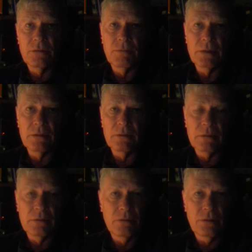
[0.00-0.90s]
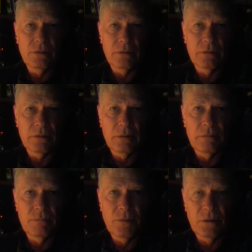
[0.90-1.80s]
you've been to
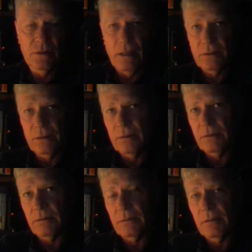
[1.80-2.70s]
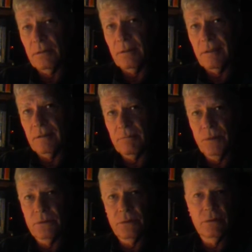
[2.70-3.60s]
a doctor that's
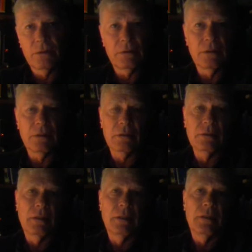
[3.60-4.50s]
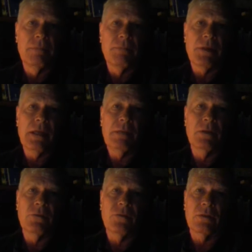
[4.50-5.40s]
put you on
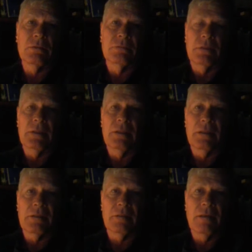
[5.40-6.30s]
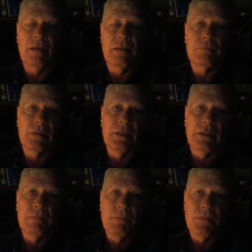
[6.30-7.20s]
chemo for any length of time,
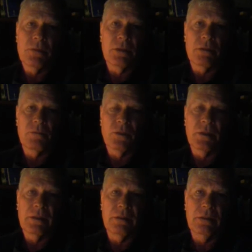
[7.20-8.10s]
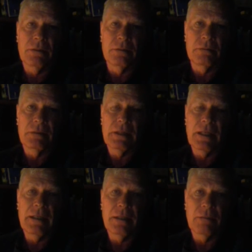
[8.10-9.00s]
there's nothing more he can do. He
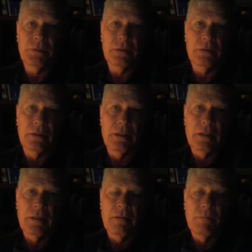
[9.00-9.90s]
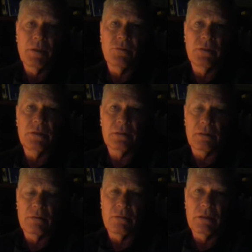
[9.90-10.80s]
can't help you. But if you
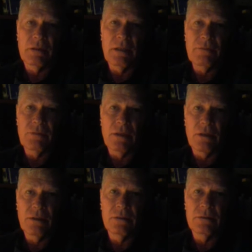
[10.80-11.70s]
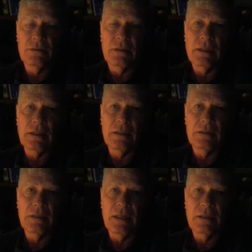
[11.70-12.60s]
just left it alone
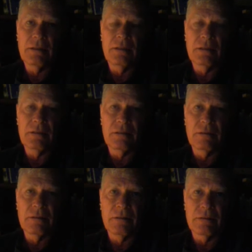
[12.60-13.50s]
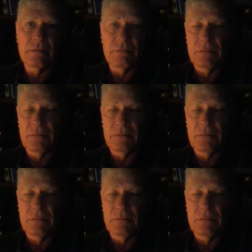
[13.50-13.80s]
and you had a